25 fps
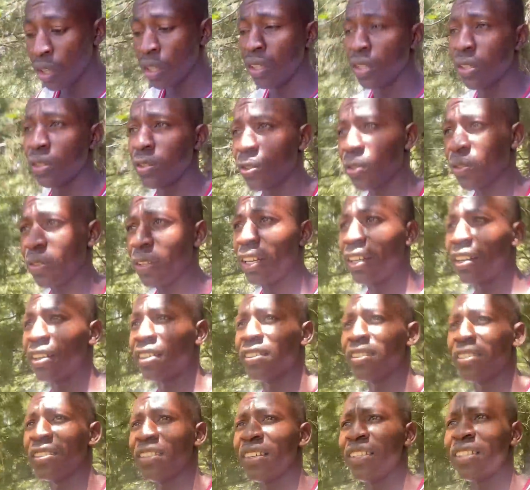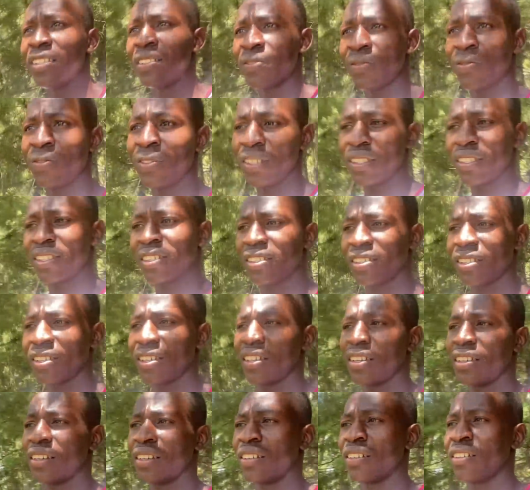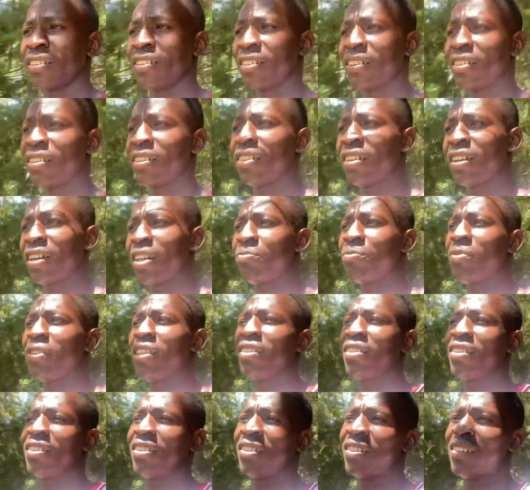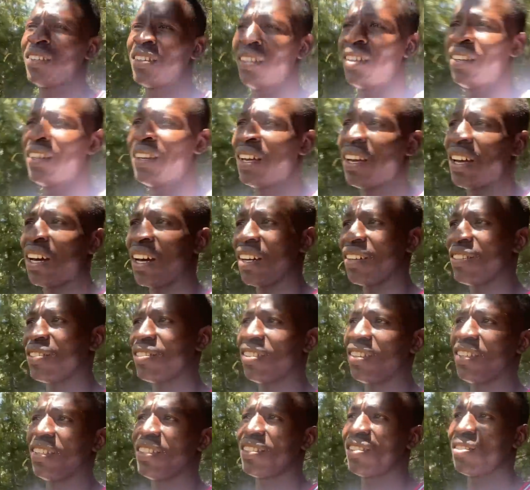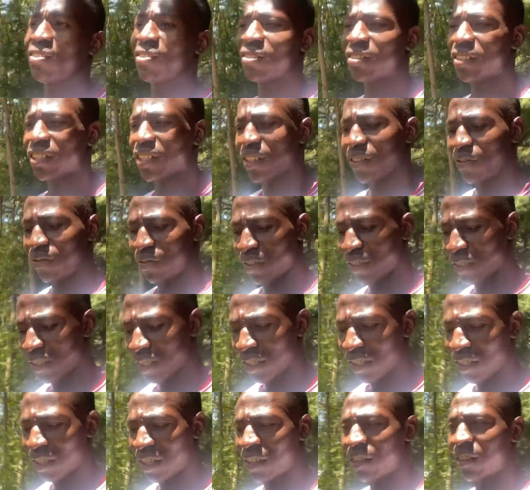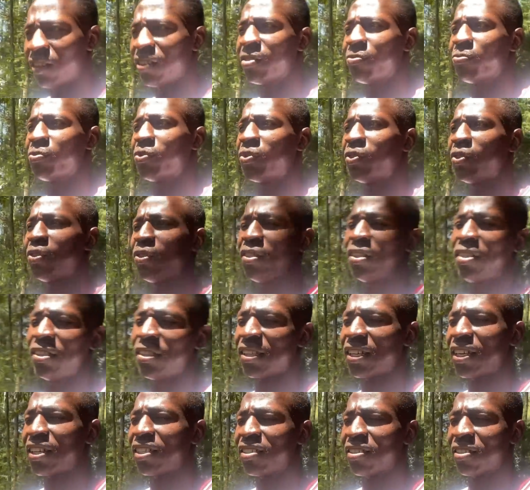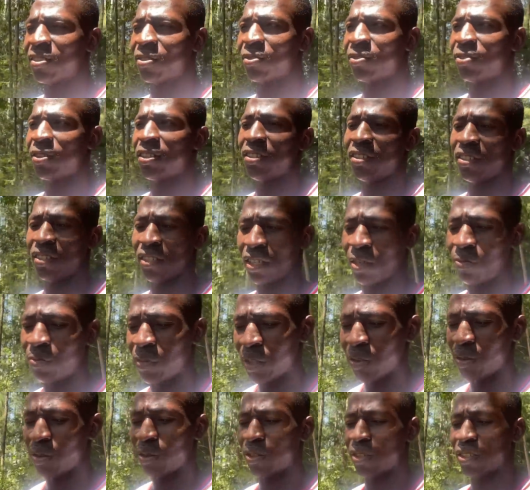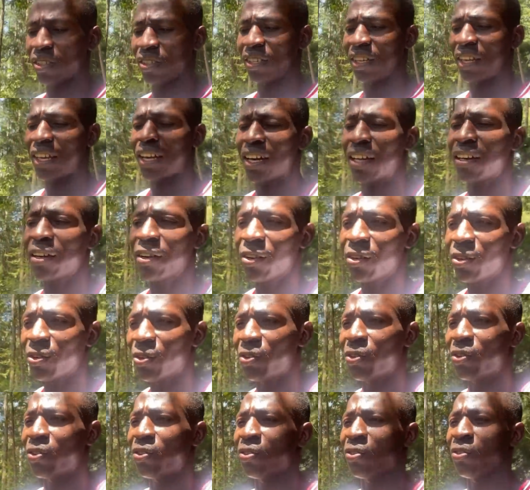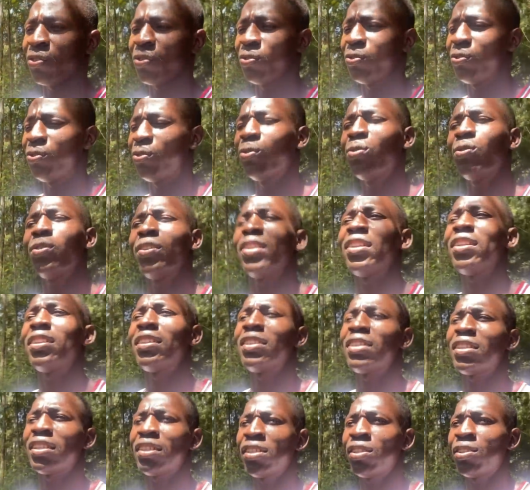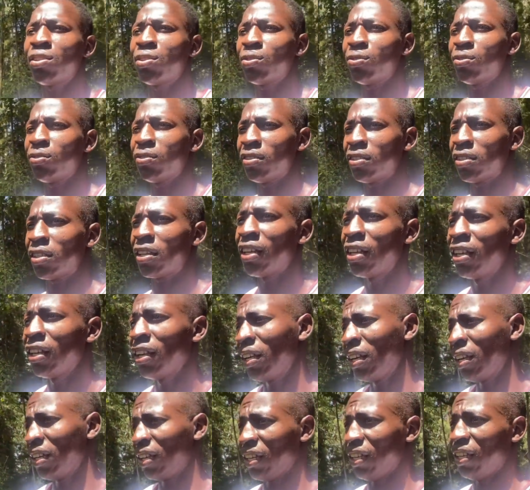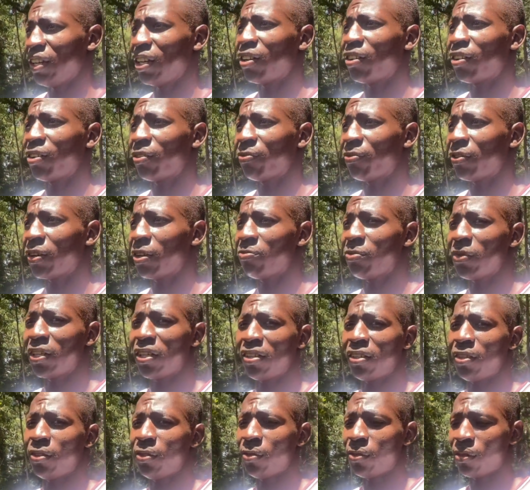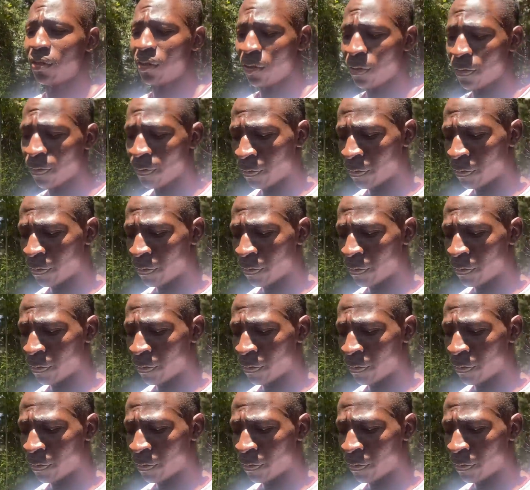So there is this visitor. I mean, actually, he's not a visitor anymore. He's a stranger because he had no good intentions in our family, you know.